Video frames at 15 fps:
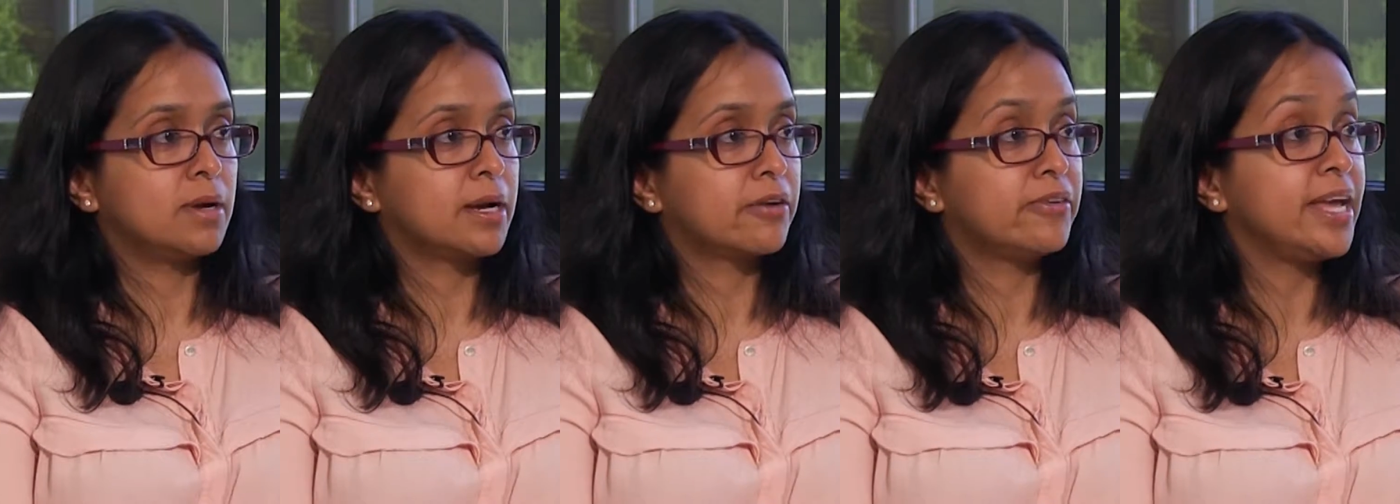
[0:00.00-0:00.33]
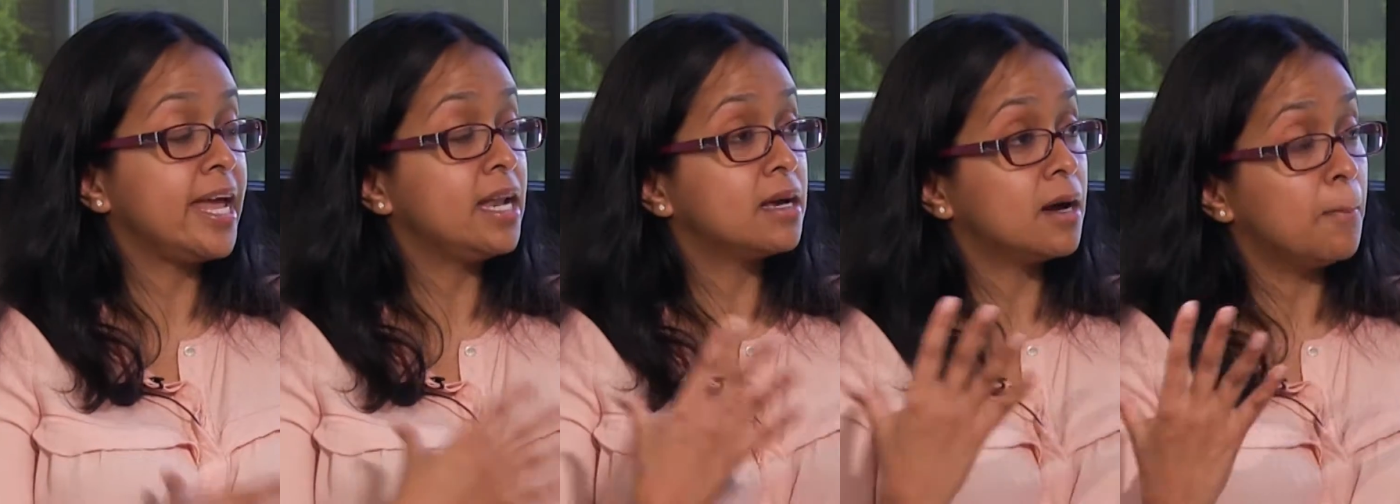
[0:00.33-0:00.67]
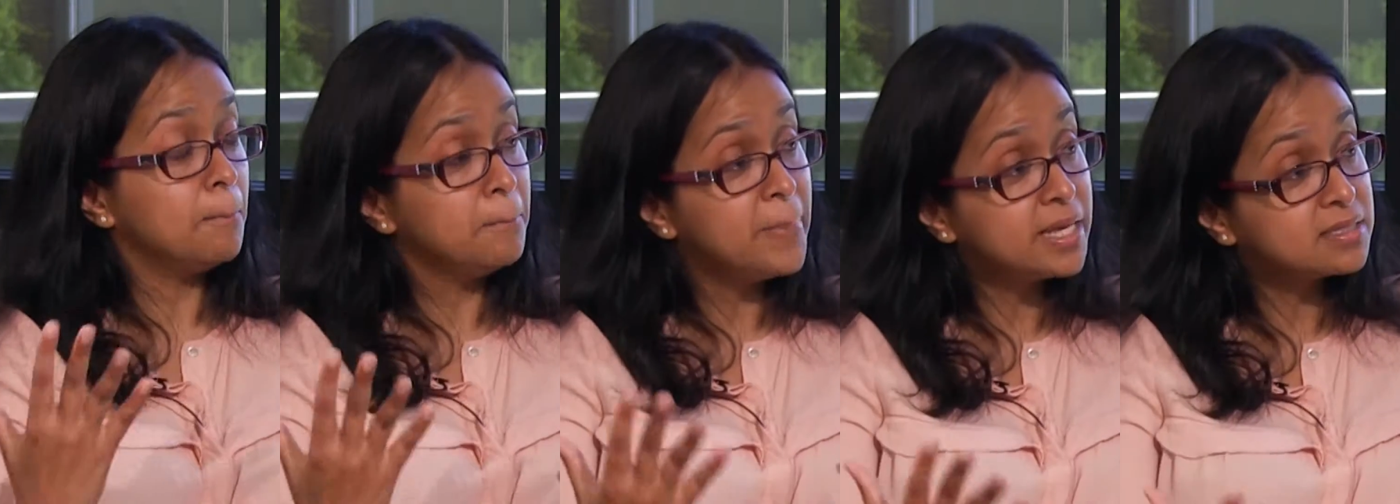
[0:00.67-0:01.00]
create a
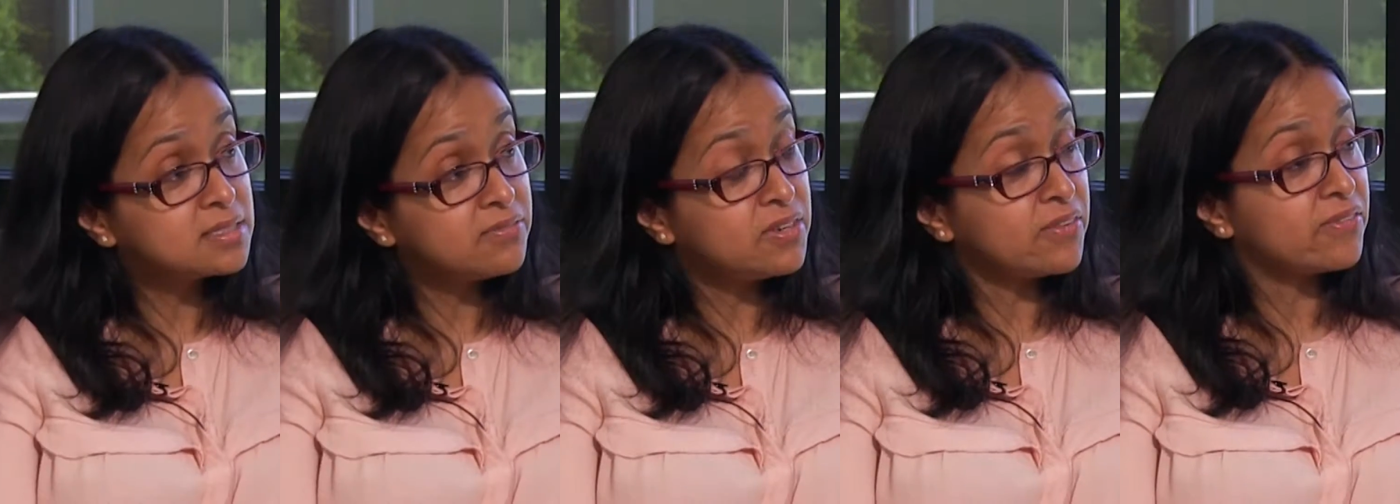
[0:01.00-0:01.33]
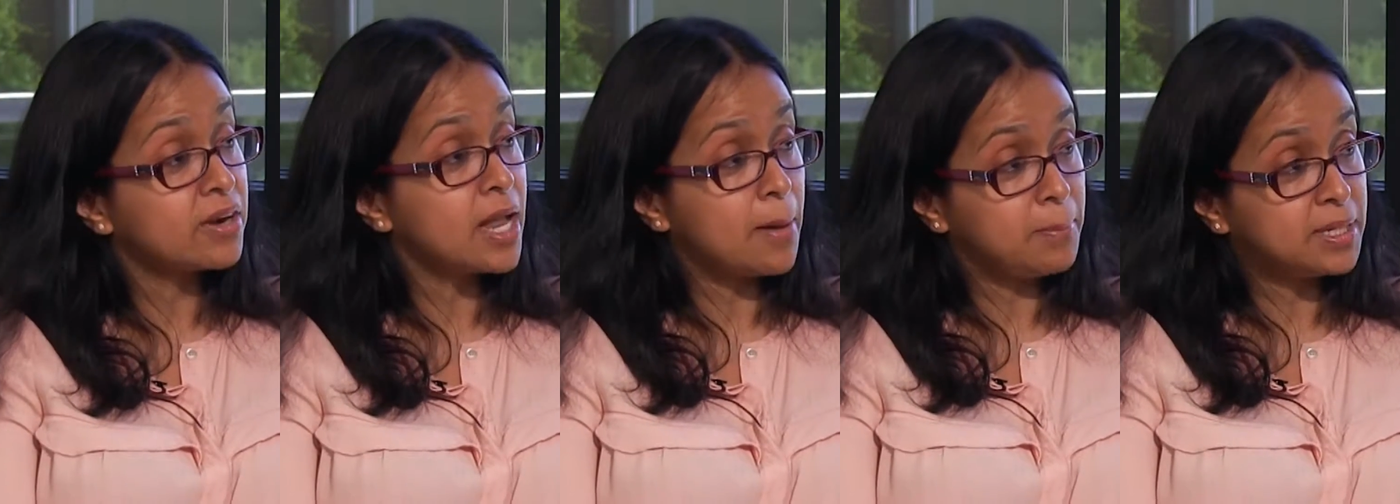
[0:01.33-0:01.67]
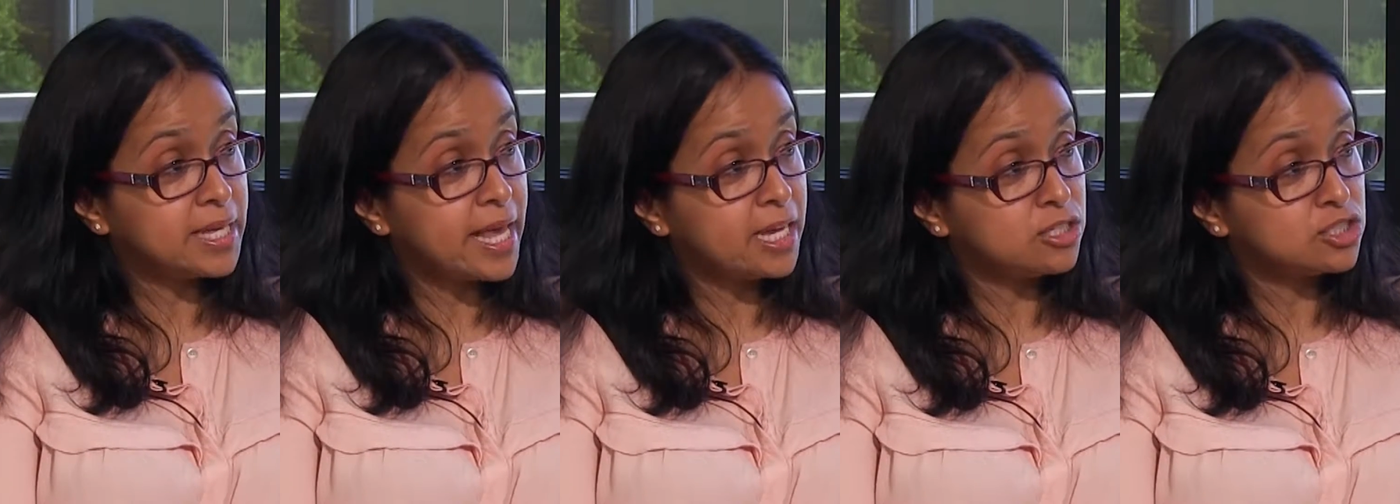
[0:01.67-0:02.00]
mix of different
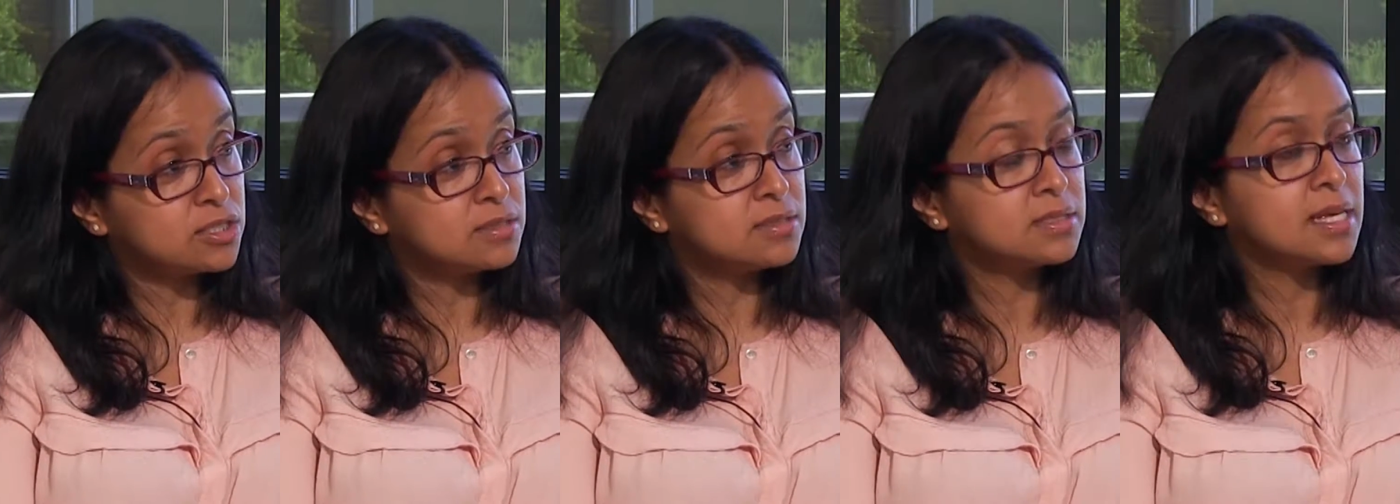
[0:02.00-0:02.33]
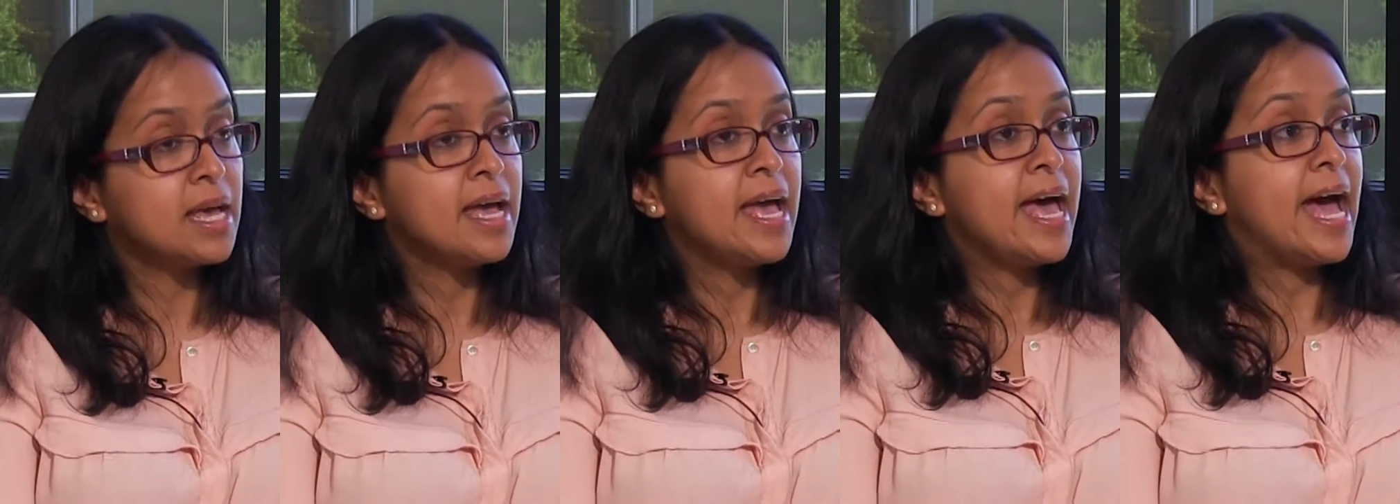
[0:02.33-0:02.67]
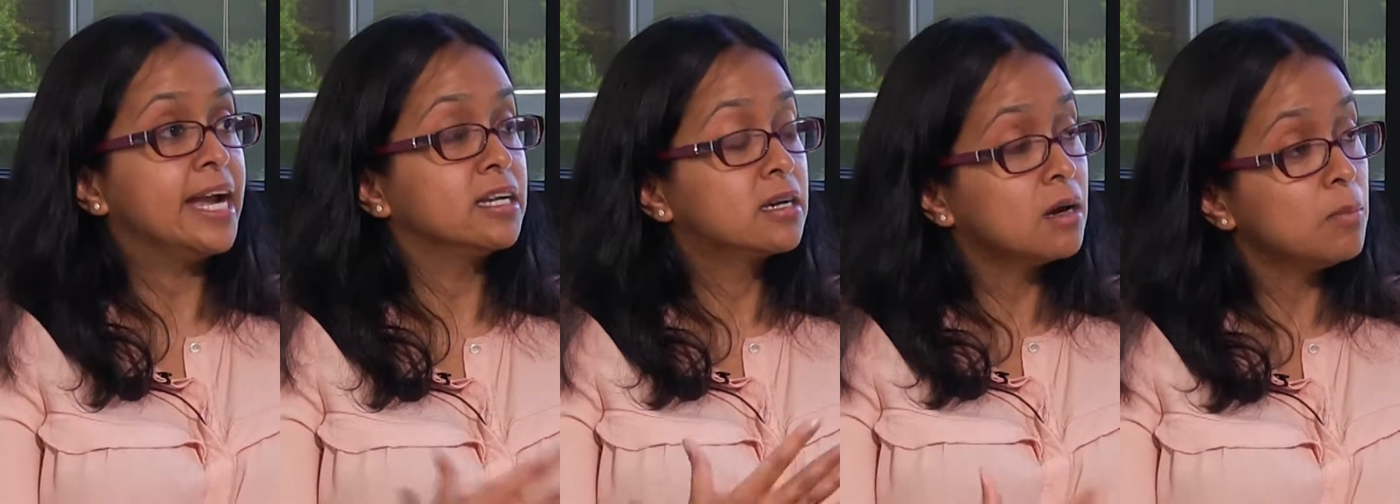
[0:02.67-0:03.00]
applications
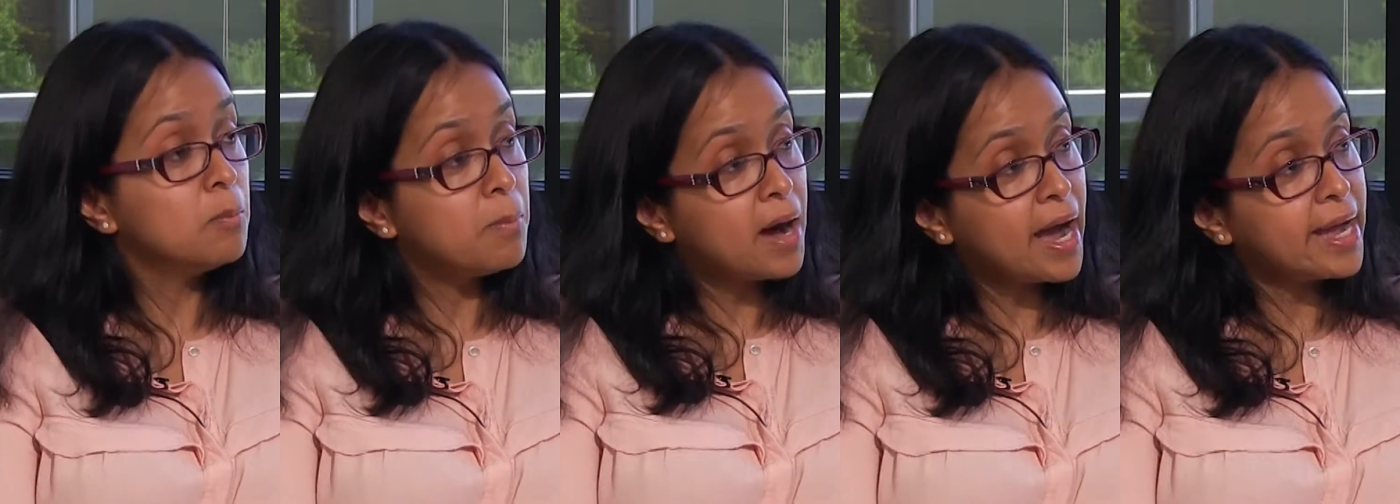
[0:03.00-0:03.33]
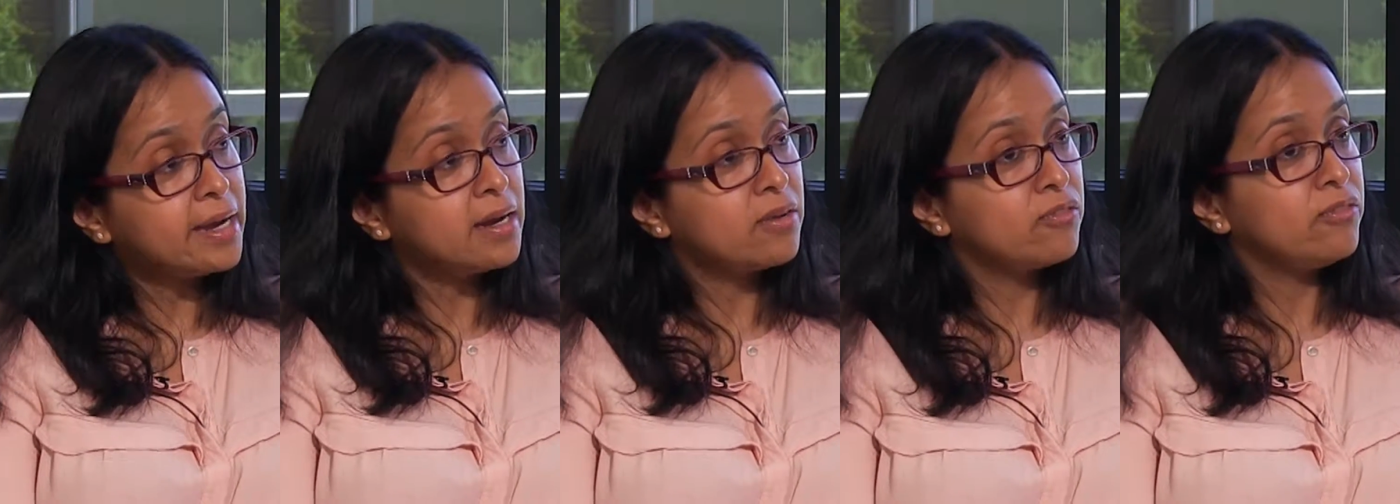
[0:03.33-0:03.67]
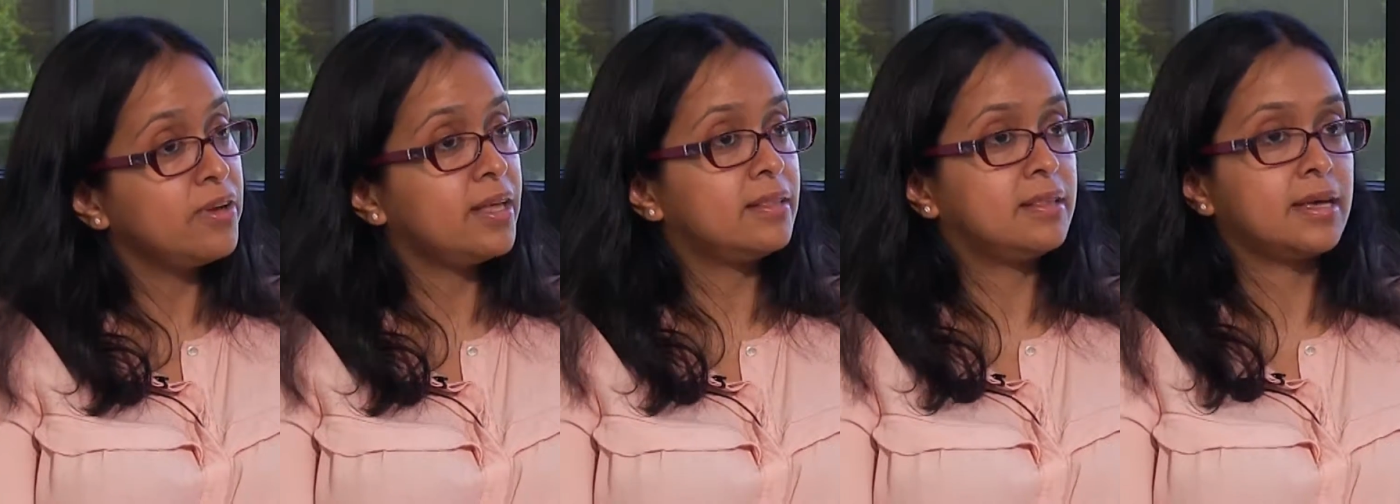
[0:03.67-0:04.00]
and combine it
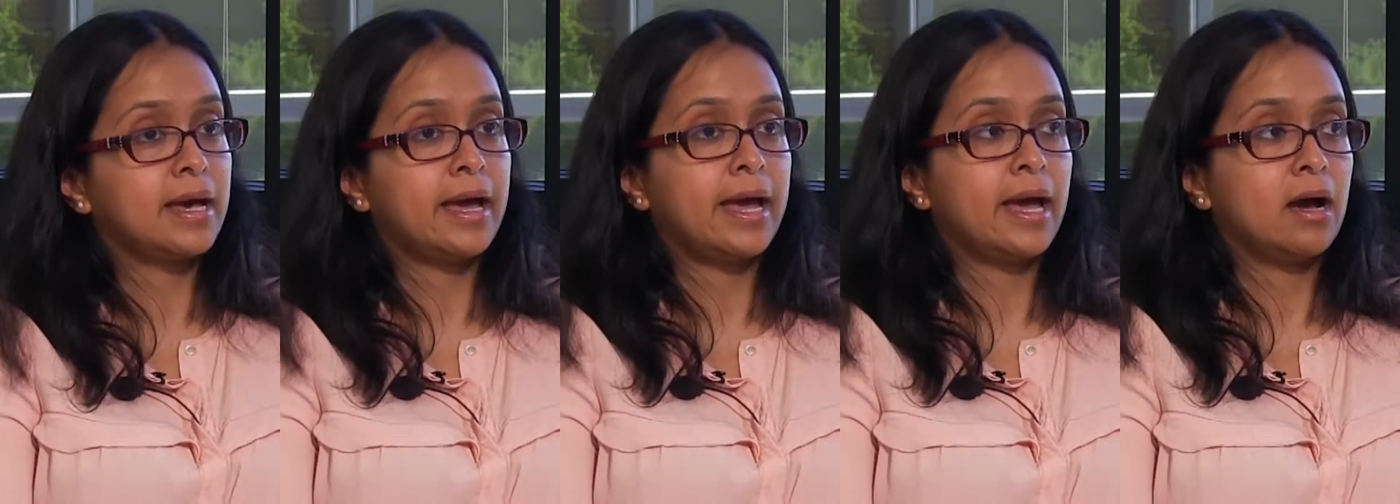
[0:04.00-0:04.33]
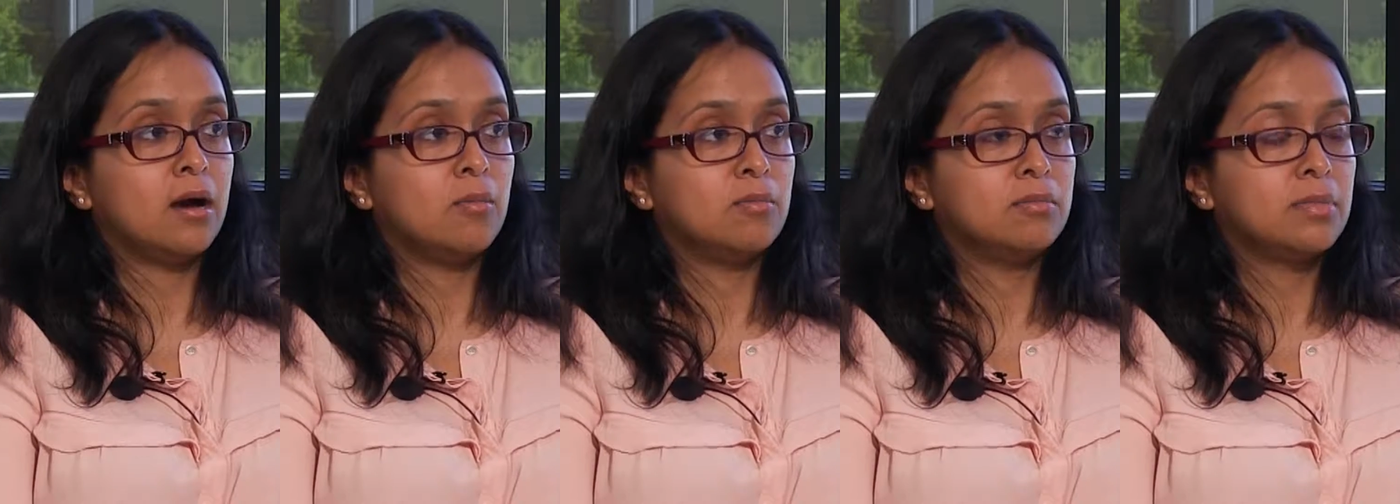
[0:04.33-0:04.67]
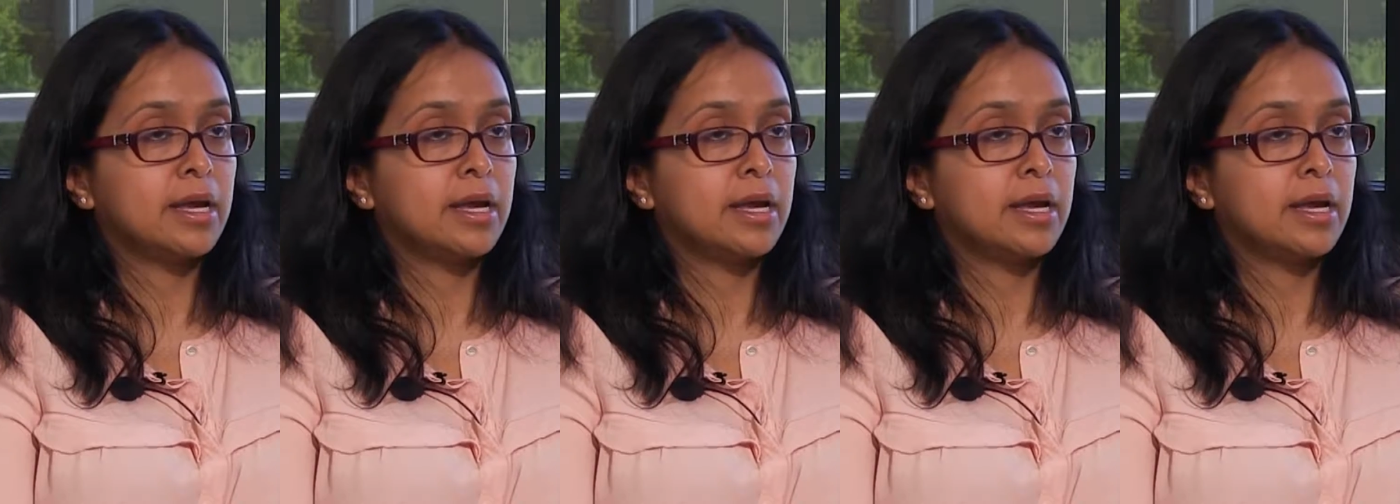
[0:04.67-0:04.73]
with a